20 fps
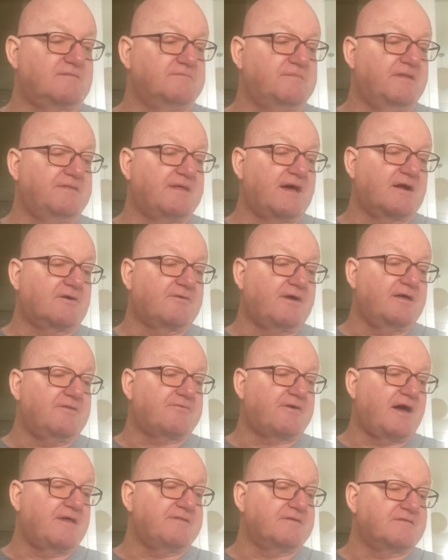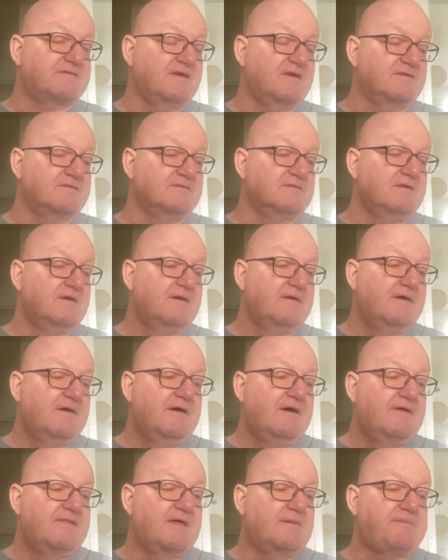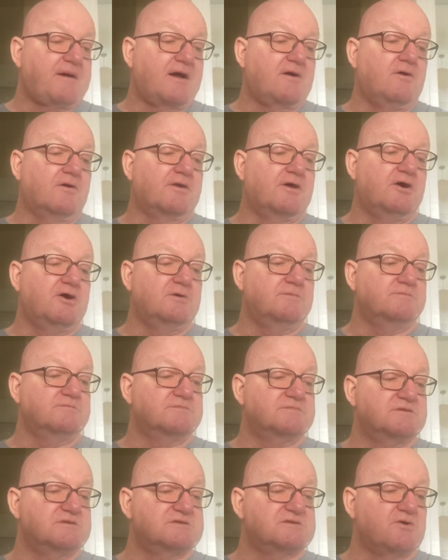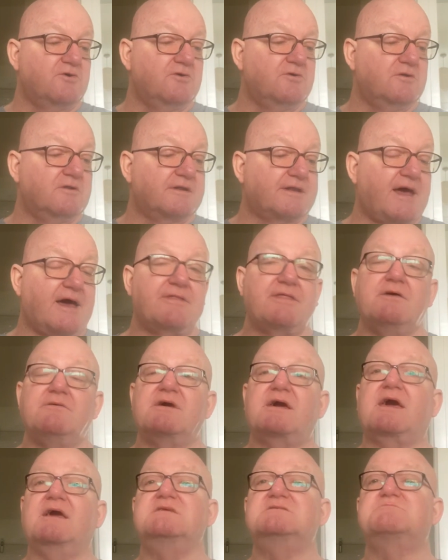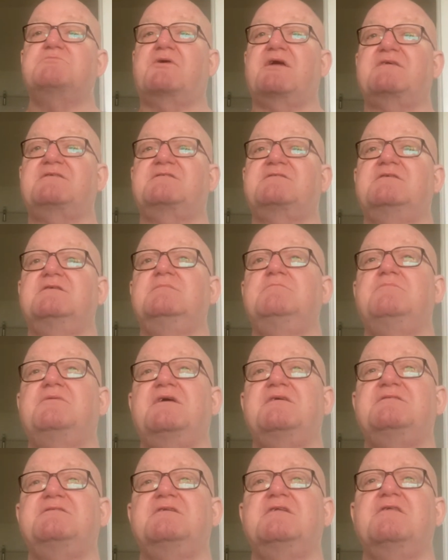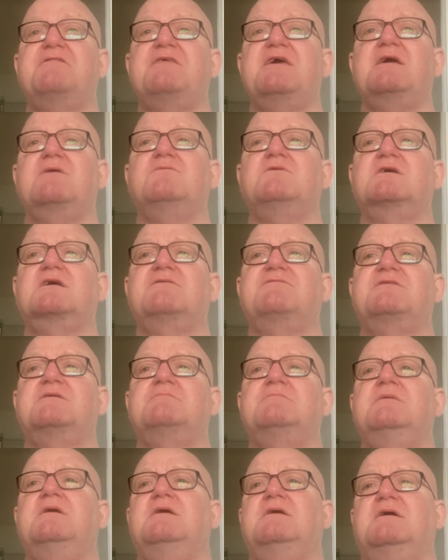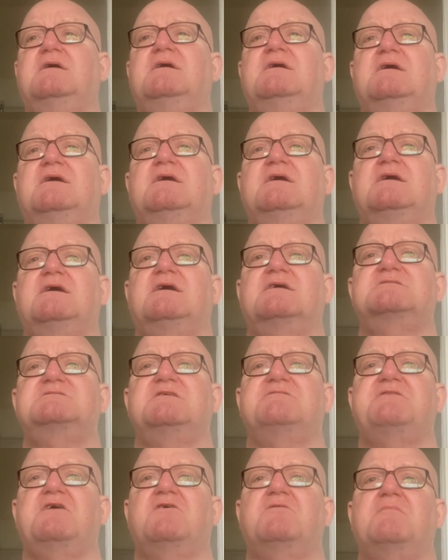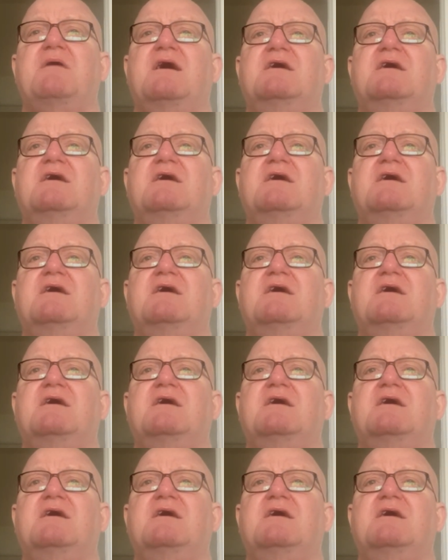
been that great throughout the season. They're back on home soil now, though, against Preston. Preston, I think, will give them a tough old